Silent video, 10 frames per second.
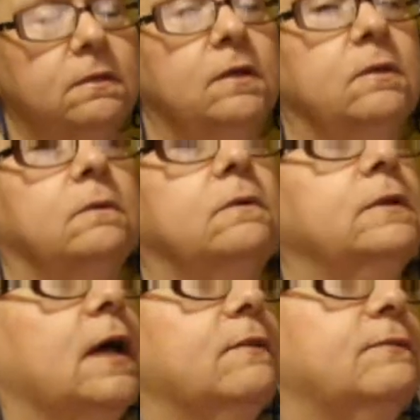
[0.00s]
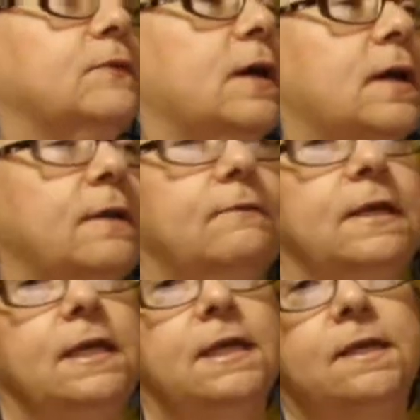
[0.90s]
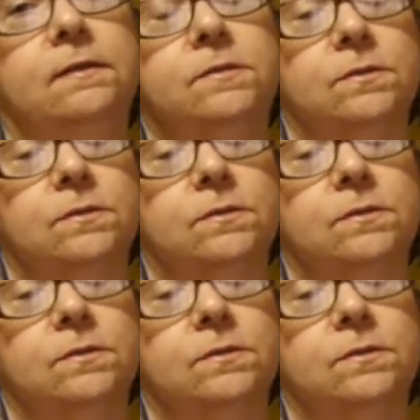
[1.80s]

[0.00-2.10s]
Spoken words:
you know, not 5/8